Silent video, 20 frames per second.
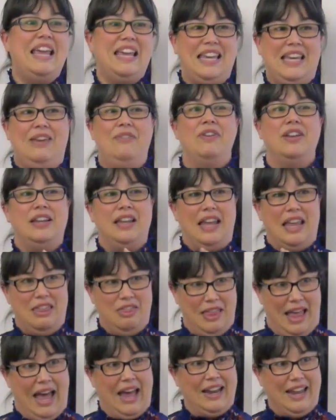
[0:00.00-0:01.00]
even
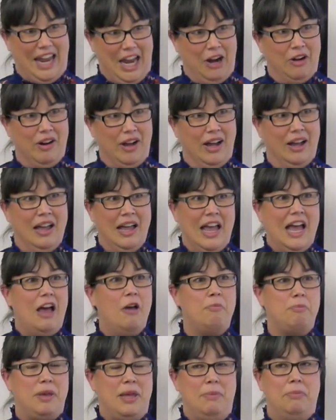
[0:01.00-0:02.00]
in that era,
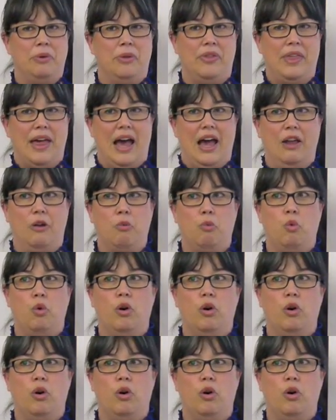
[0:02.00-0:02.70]
of people that